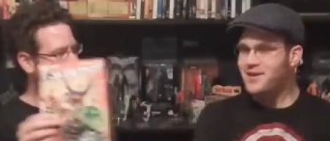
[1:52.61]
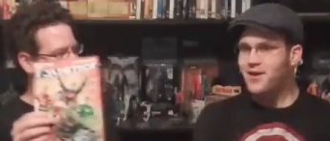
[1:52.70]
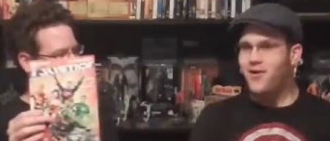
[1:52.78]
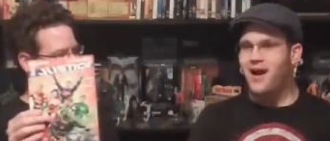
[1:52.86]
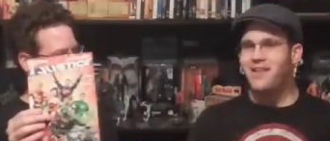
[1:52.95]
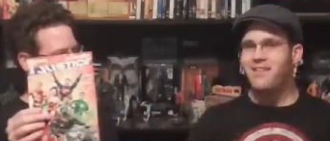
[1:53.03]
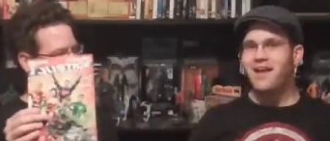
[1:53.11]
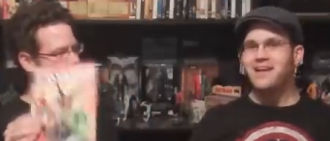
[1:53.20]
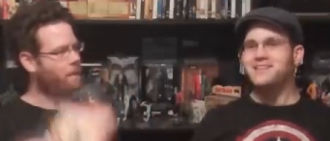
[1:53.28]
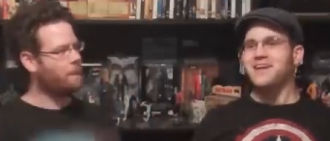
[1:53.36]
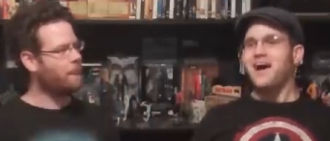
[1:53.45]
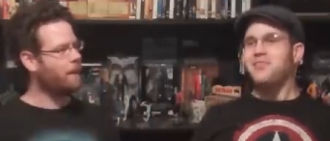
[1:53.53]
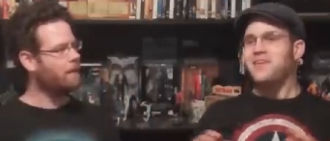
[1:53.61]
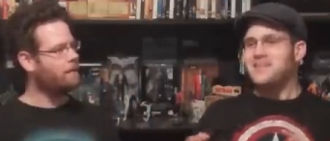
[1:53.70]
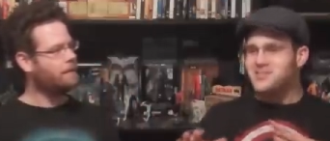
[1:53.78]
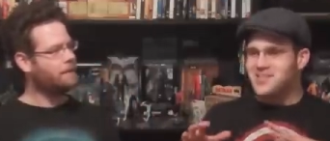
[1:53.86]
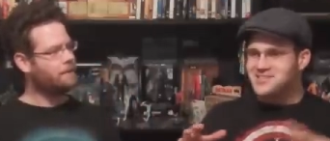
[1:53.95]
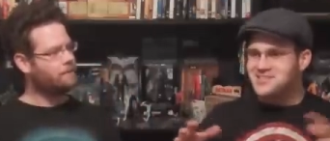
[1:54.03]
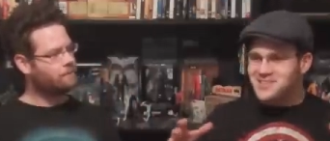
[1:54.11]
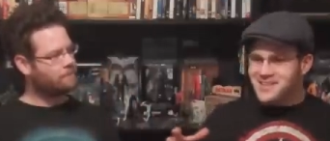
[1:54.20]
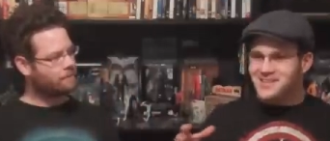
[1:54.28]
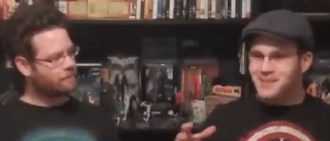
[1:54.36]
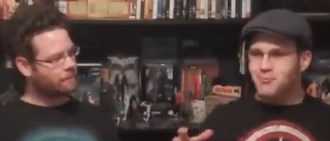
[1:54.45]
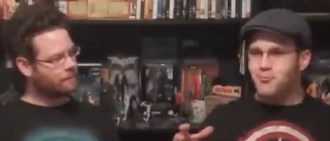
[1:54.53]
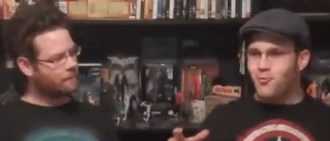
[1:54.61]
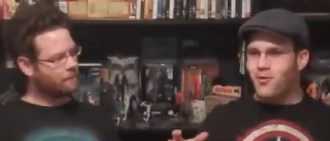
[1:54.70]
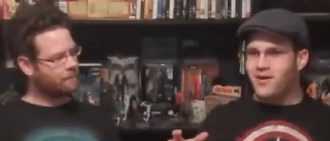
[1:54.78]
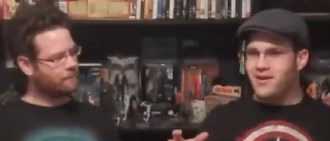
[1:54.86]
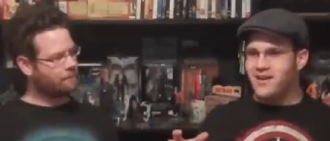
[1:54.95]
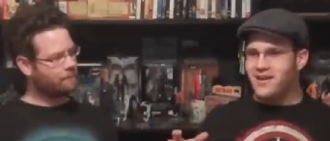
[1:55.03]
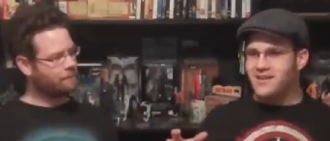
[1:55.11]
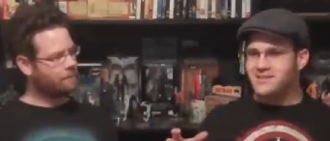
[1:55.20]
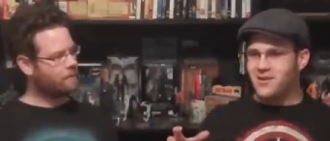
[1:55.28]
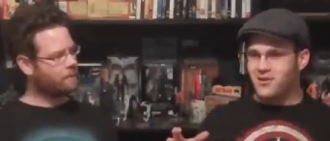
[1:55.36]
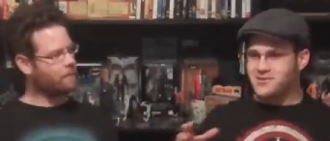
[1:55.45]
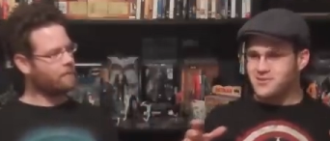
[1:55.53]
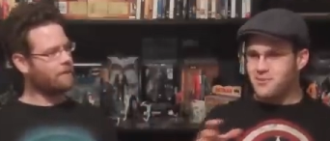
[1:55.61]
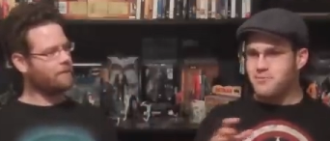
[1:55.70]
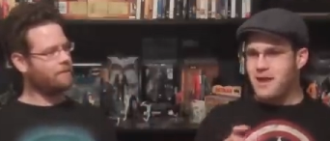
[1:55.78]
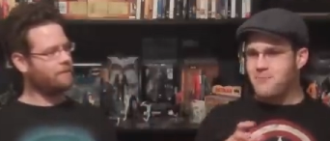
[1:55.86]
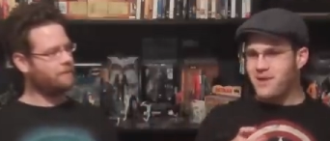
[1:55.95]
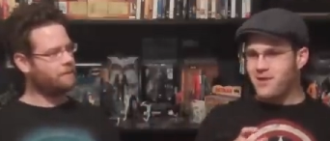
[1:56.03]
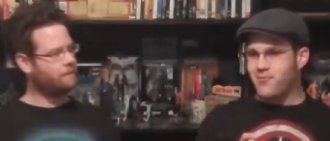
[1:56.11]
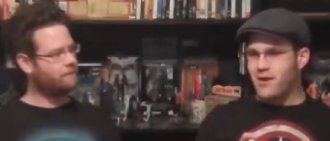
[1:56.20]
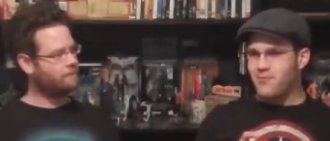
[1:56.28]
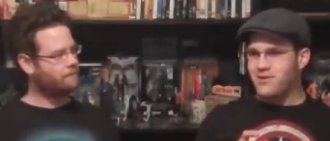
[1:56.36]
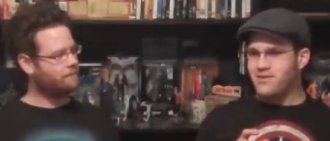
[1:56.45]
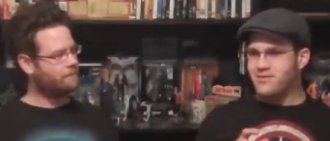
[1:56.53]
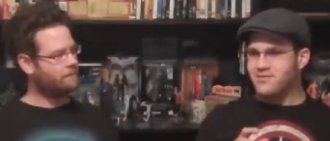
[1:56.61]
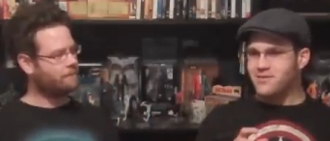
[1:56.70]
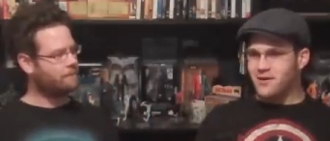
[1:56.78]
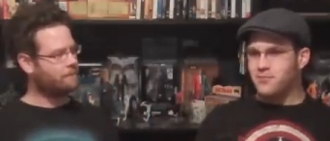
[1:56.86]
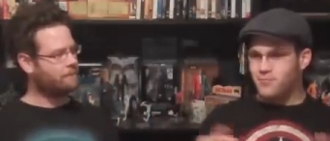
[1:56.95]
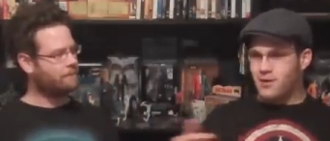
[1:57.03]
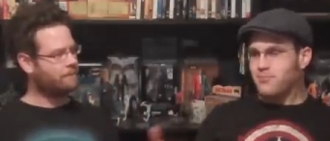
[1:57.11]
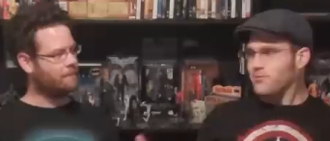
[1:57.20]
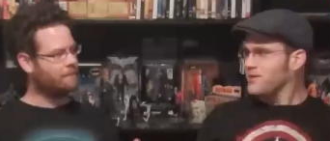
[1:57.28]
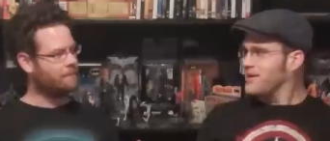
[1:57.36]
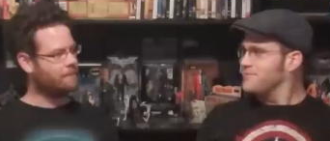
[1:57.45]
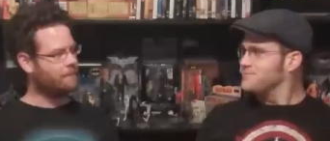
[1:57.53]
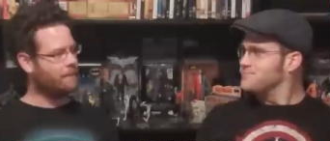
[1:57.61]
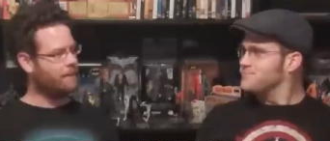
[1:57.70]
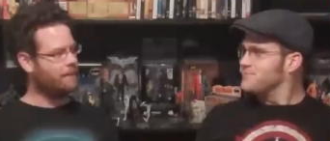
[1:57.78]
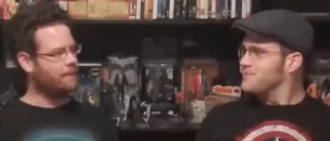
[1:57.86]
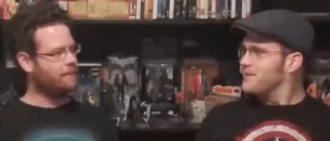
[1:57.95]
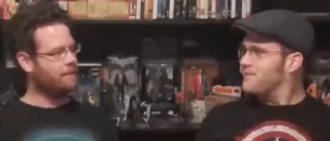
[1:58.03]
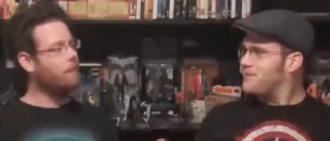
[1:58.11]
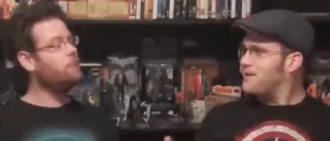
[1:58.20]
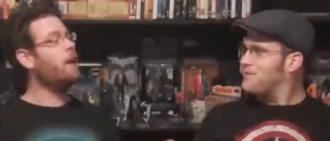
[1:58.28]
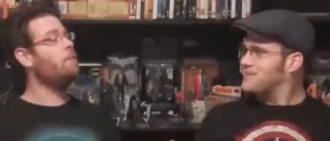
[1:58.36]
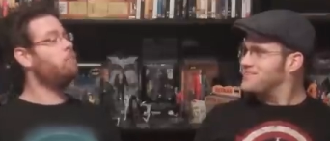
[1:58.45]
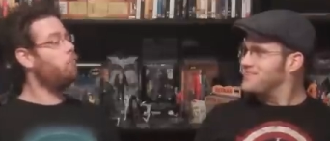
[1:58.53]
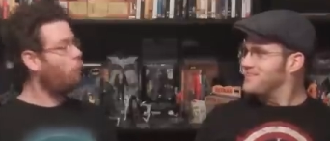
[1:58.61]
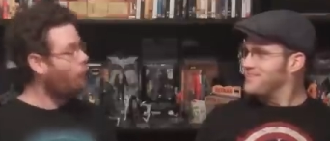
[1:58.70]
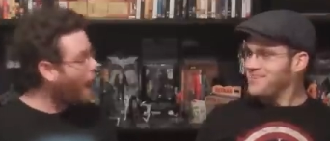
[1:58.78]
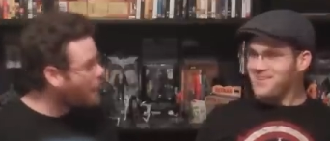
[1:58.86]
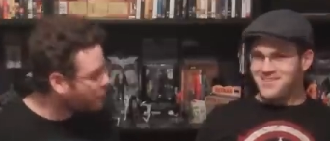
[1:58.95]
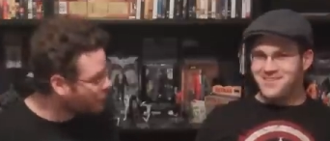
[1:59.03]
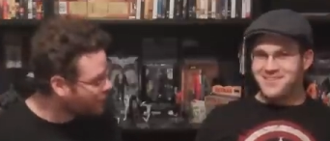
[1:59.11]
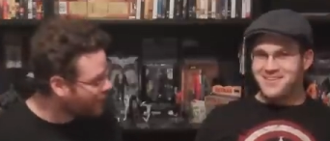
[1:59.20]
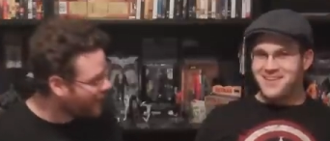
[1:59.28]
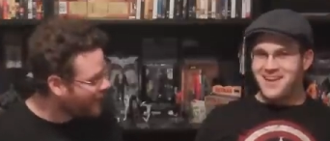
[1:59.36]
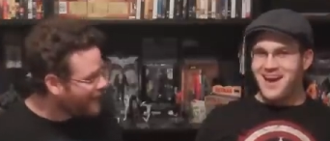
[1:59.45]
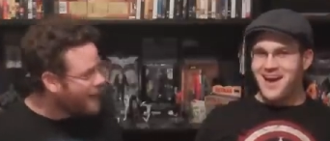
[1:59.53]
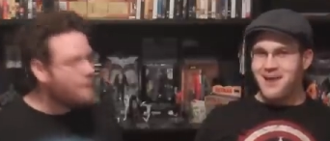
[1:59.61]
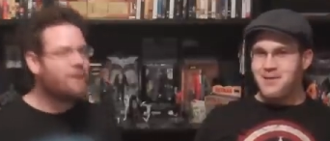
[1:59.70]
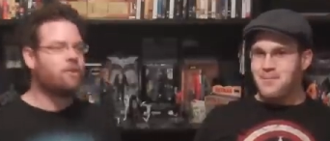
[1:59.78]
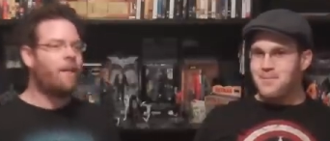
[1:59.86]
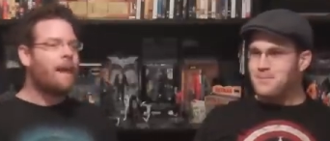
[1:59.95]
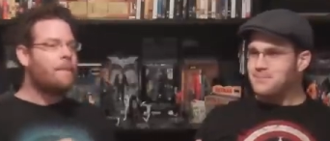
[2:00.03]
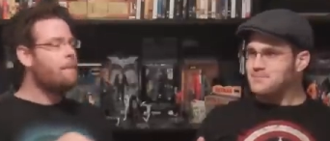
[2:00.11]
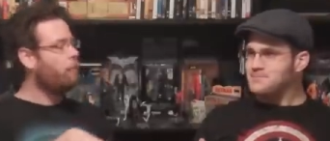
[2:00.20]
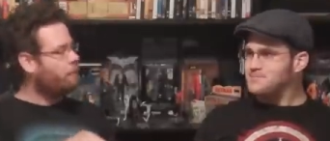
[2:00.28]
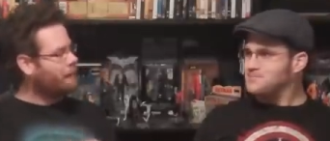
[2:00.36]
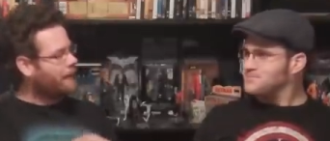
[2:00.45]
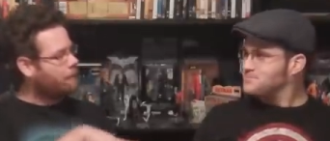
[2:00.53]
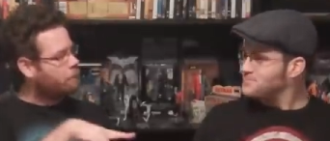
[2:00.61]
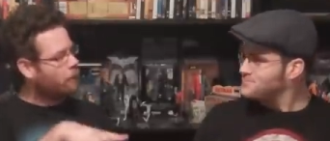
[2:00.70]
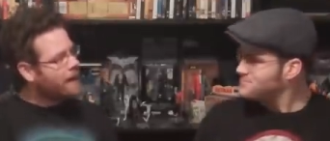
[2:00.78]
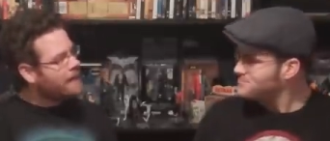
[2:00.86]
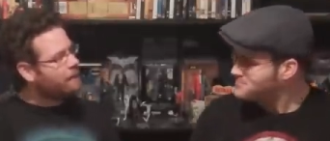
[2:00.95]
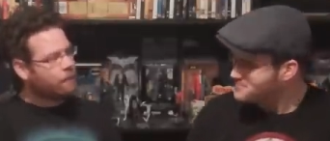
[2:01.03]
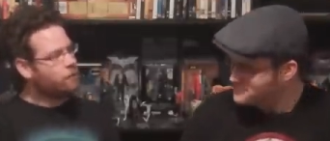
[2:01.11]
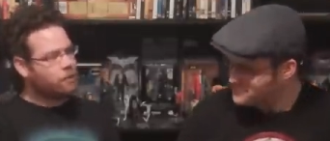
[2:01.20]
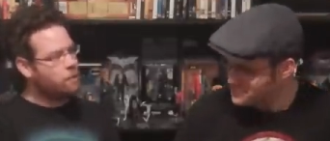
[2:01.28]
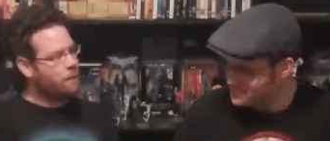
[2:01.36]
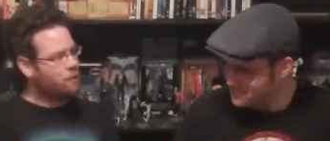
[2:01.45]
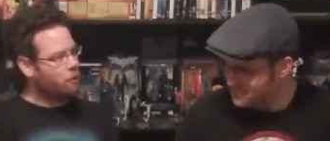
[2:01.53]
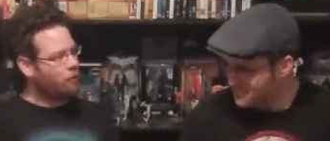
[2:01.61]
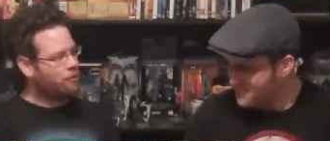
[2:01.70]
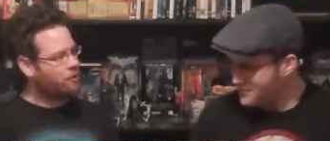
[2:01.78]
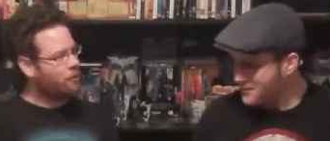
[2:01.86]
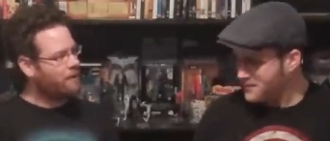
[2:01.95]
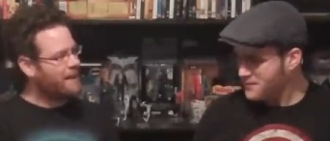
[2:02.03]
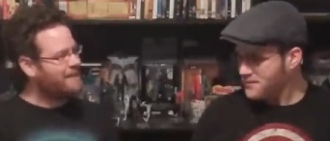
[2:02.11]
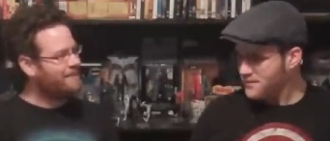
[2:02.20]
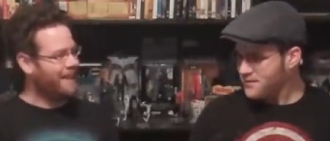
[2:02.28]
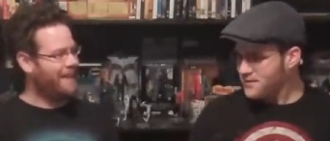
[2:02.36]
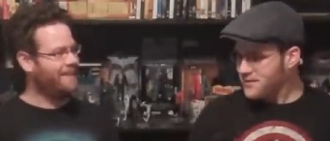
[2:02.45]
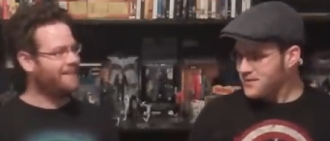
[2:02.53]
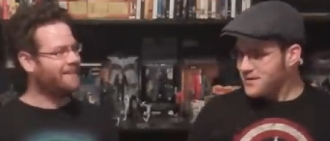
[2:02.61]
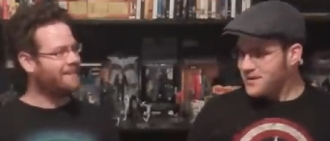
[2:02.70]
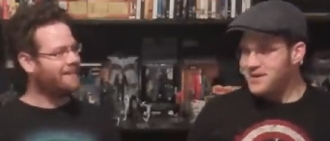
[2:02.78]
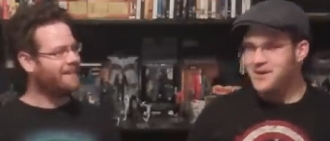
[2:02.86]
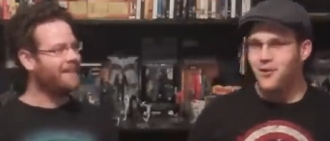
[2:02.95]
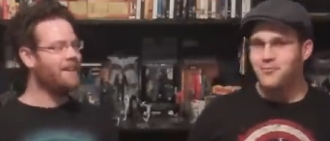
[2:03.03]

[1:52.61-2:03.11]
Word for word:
Speaker 1: You know, I think Justice League number 1 is All Star Batman and Robin done properly. If
Speaker 2: that done properly? Yeah. Because a lot of people have been complaining that there's too much All Star in this. You